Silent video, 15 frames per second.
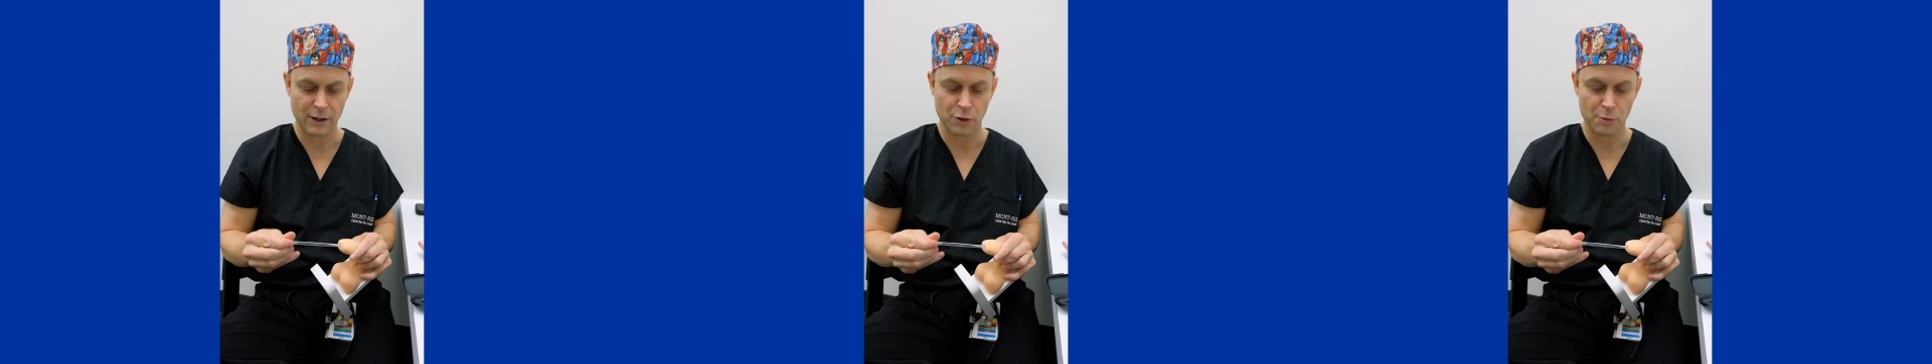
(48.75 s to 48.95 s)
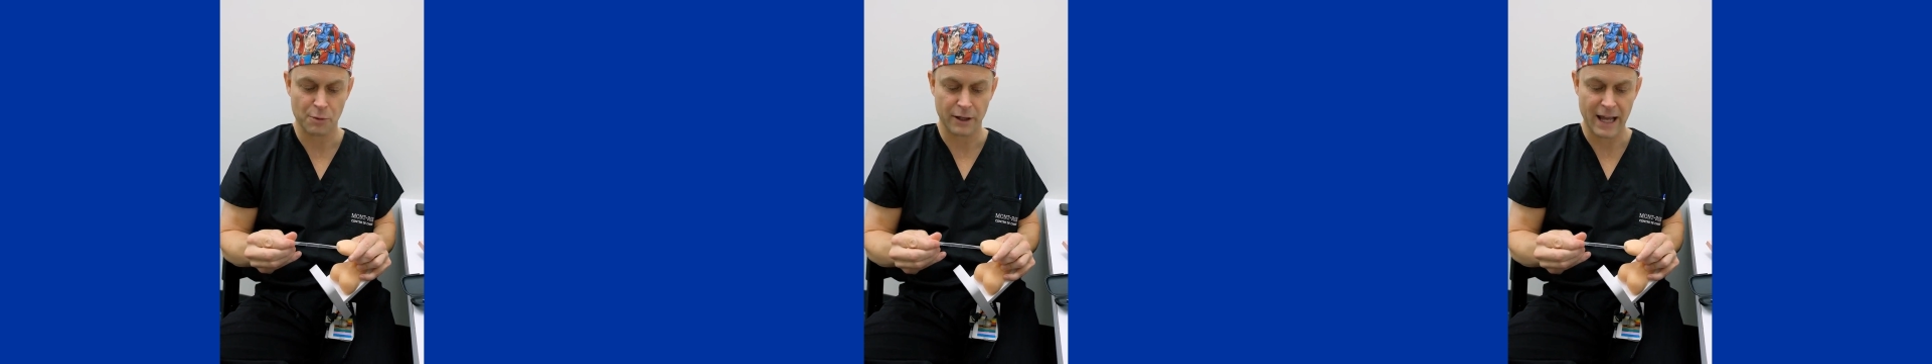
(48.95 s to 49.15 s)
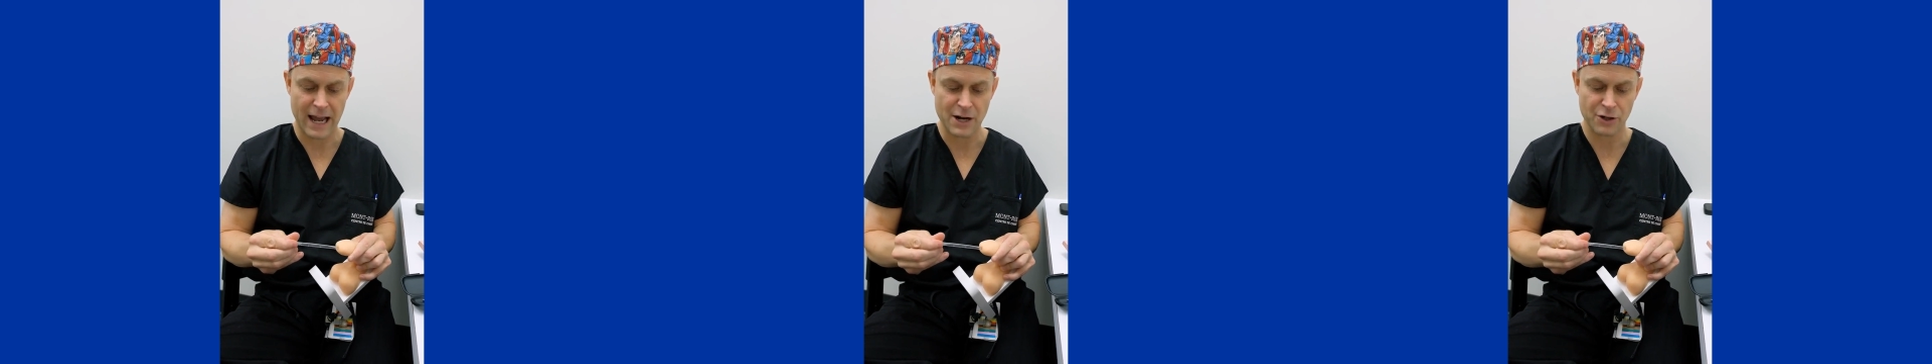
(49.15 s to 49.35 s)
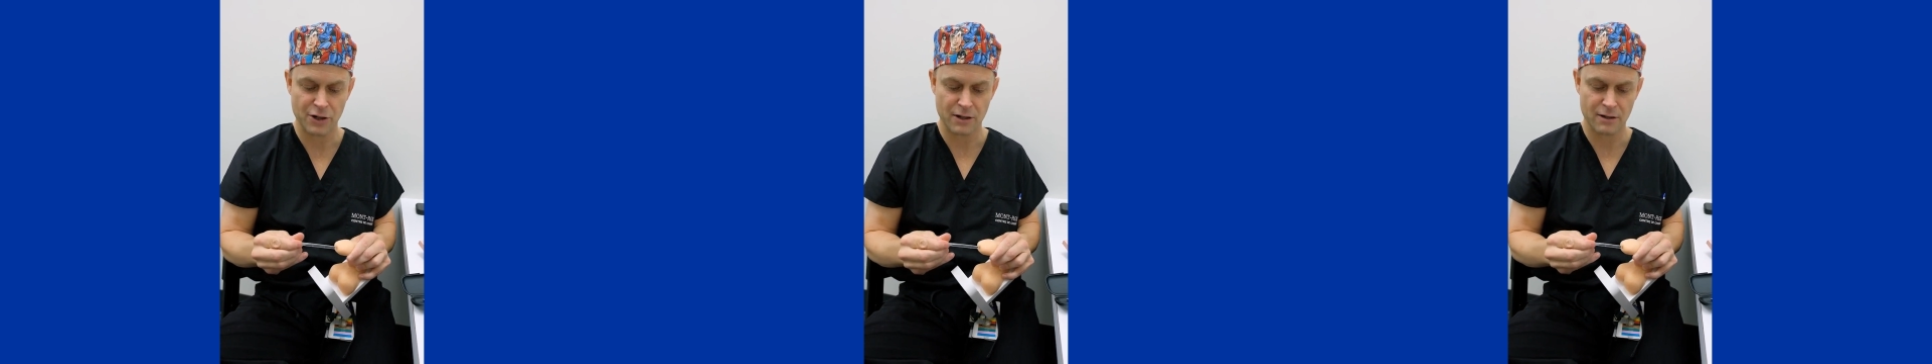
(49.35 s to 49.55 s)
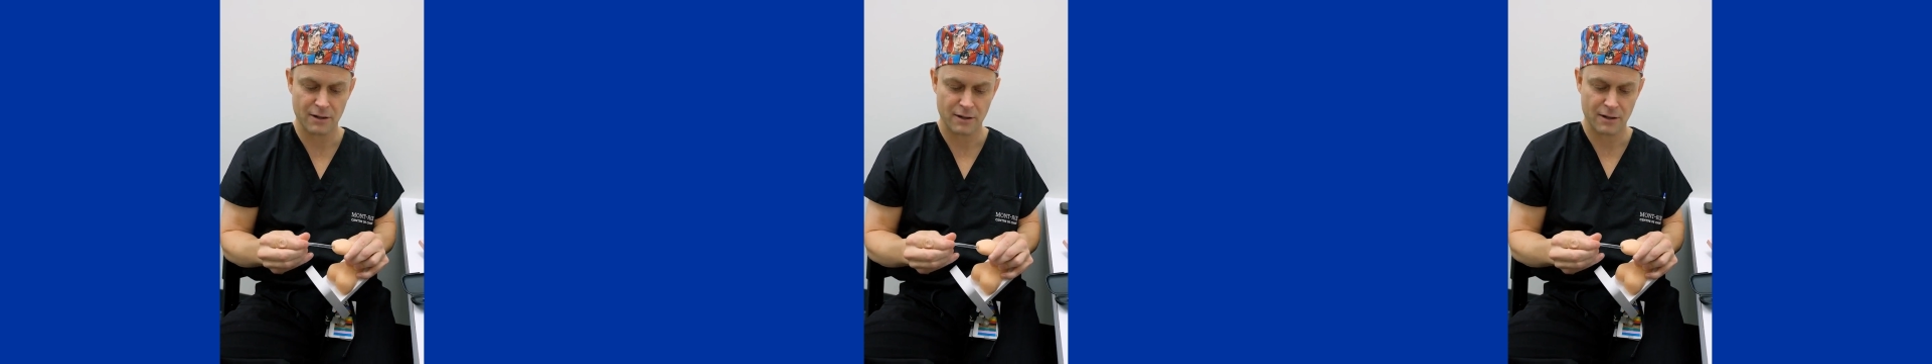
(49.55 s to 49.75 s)

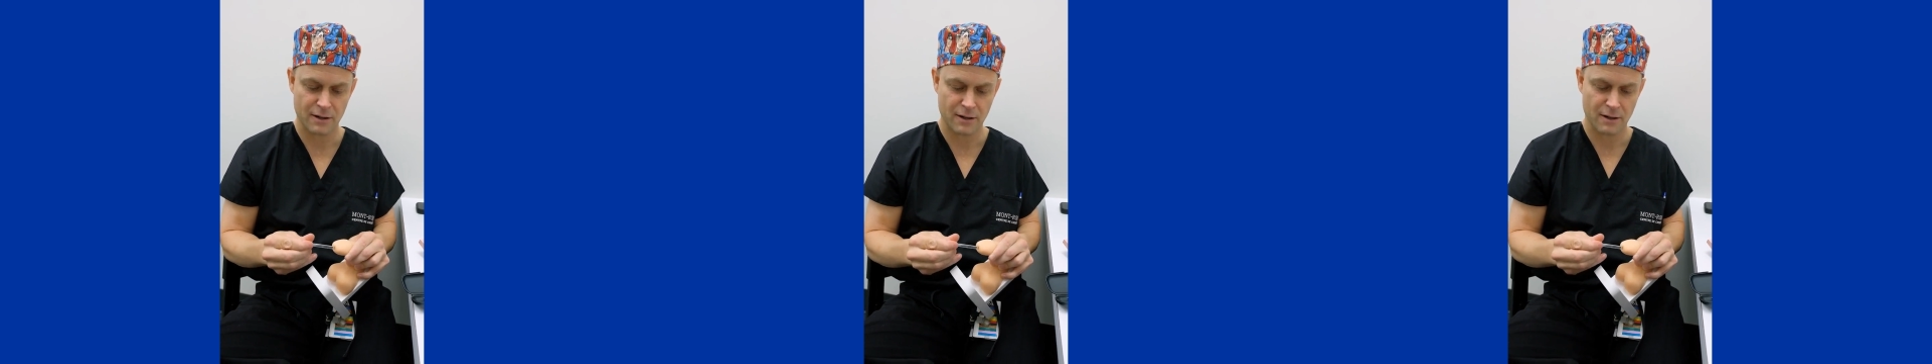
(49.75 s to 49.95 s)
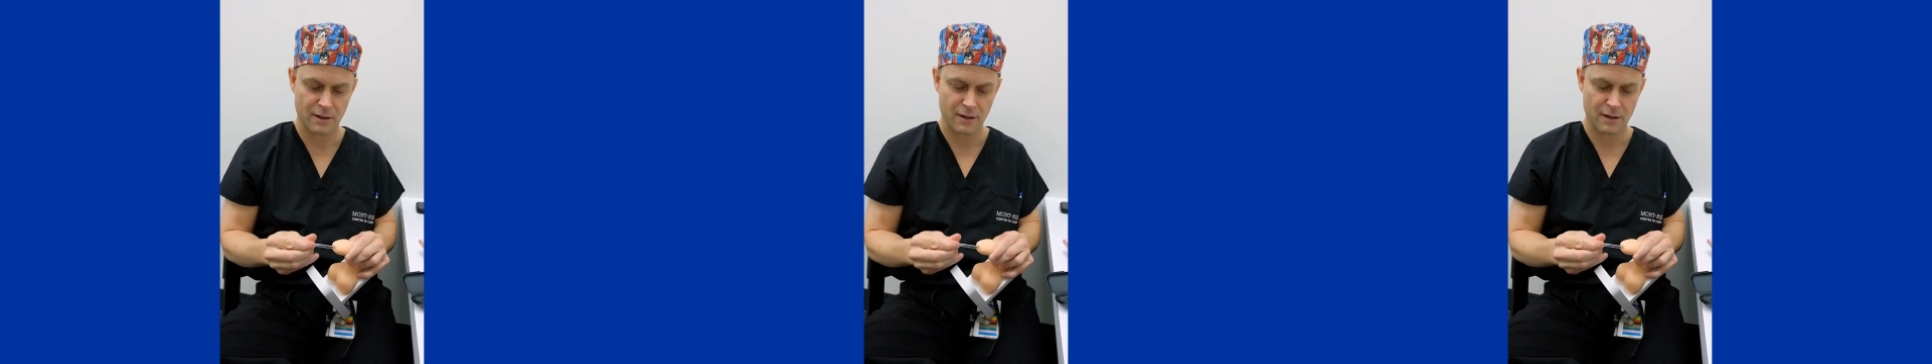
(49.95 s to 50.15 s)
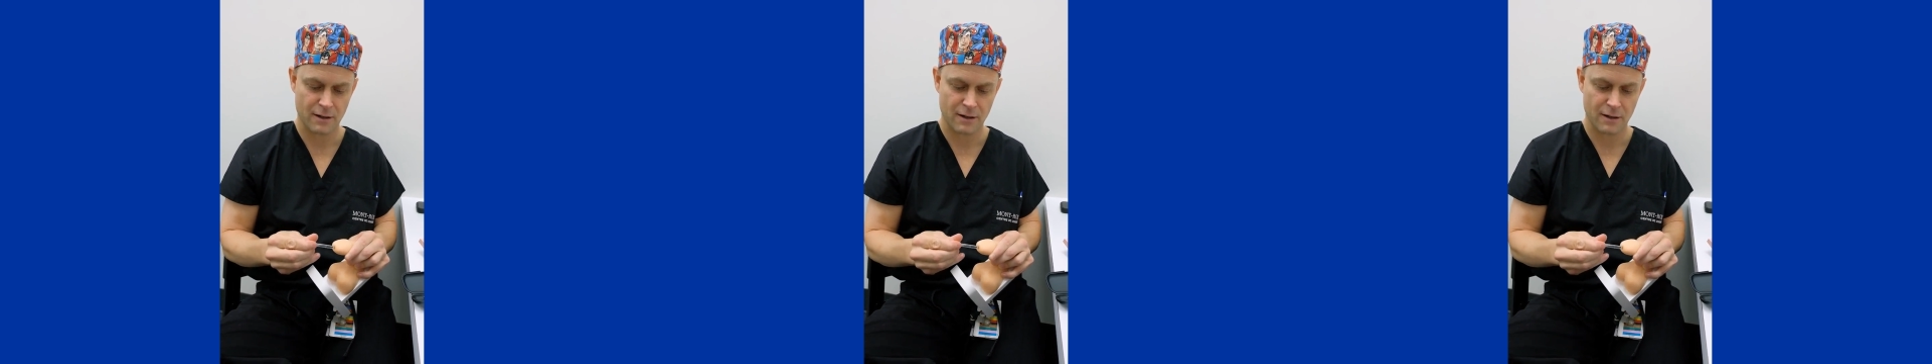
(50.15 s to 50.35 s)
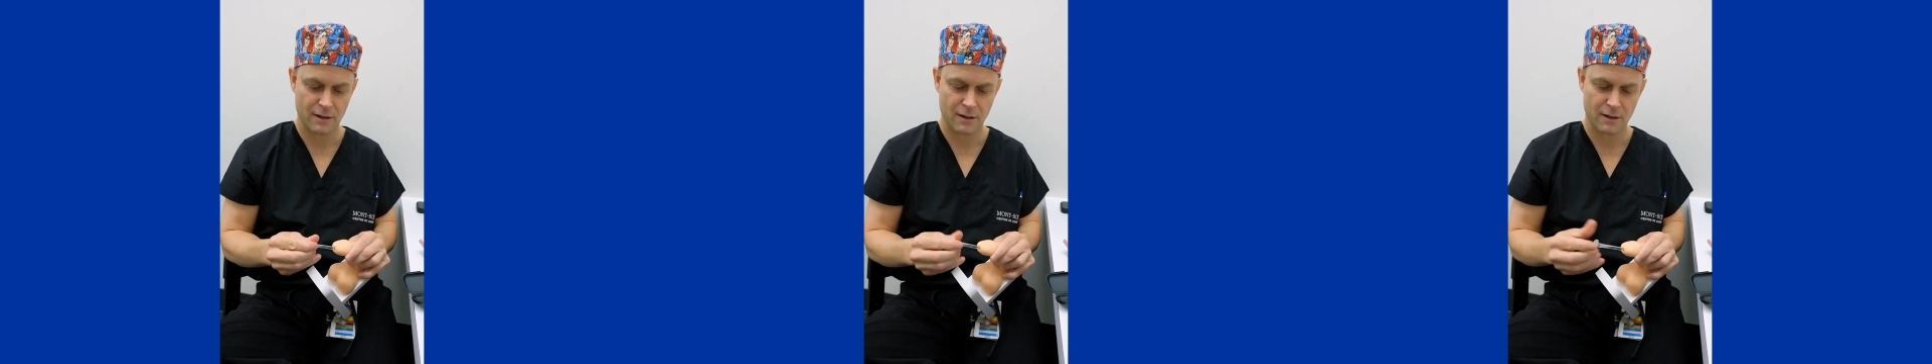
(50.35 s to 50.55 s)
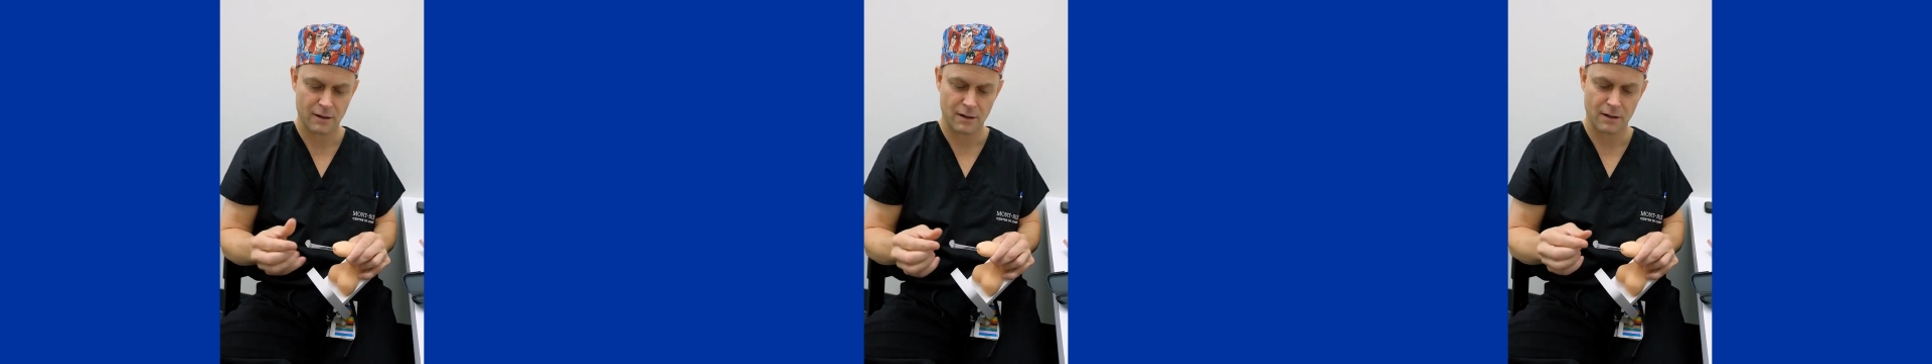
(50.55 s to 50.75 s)
lubrication,
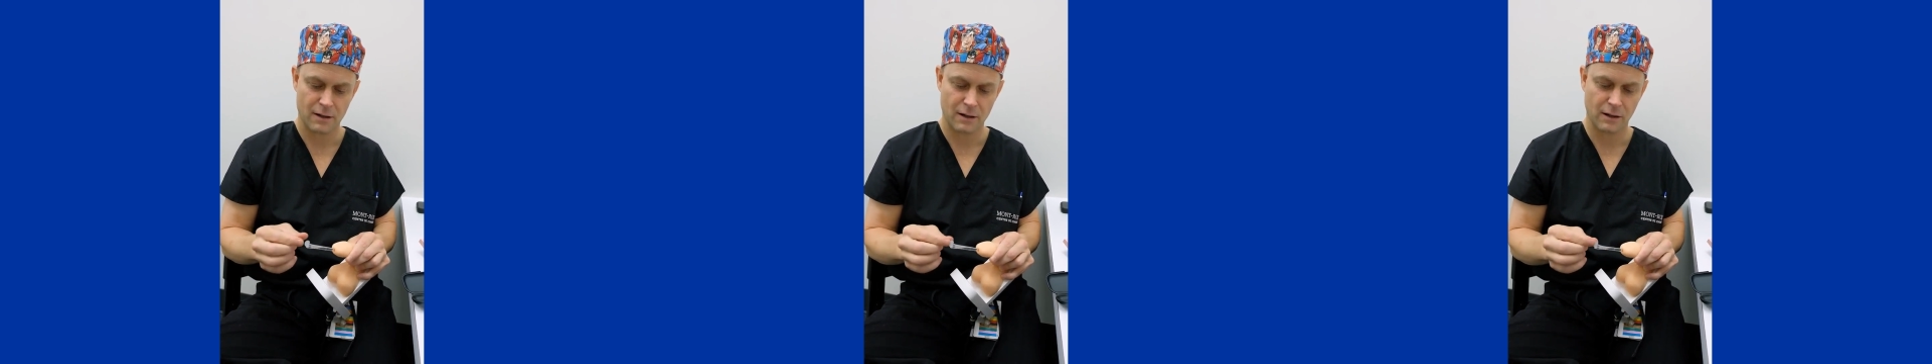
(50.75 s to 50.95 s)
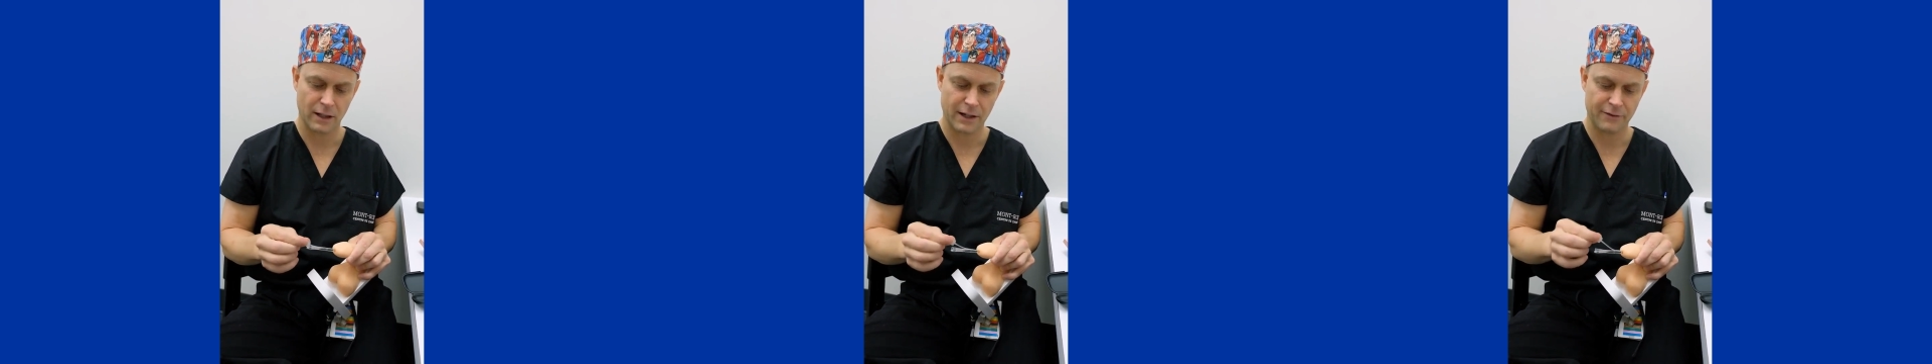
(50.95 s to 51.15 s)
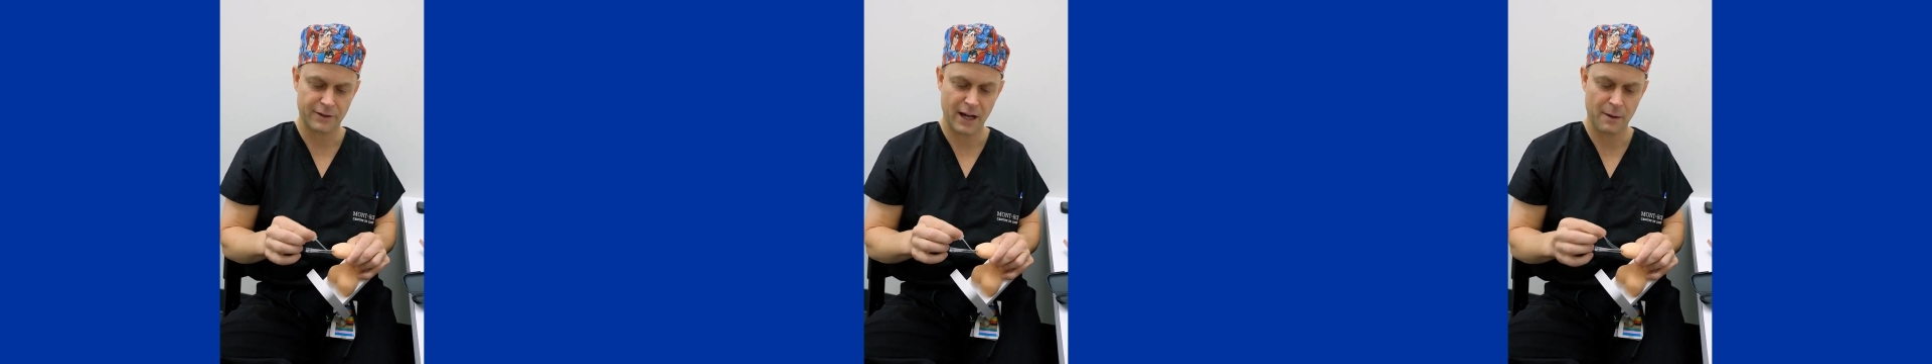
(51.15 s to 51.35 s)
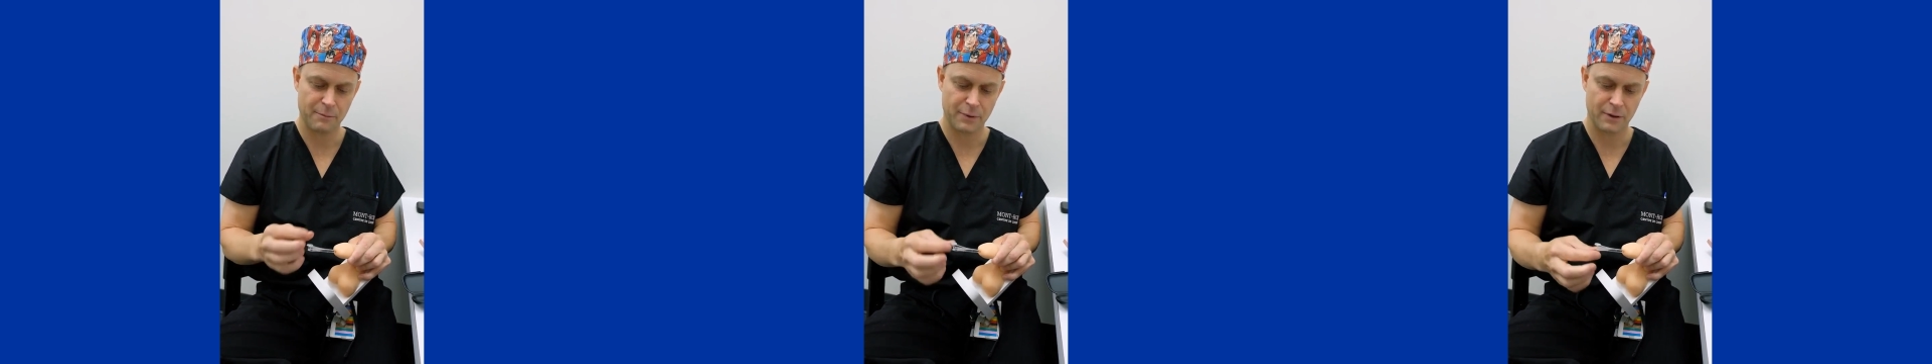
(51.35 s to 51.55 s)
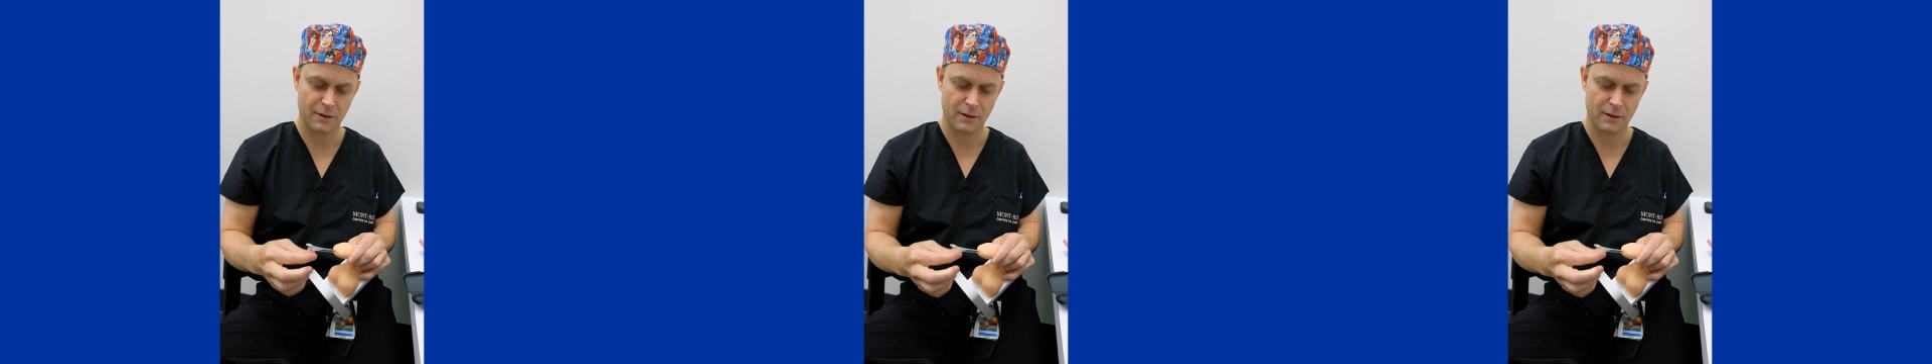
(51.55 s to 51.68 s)
lift up,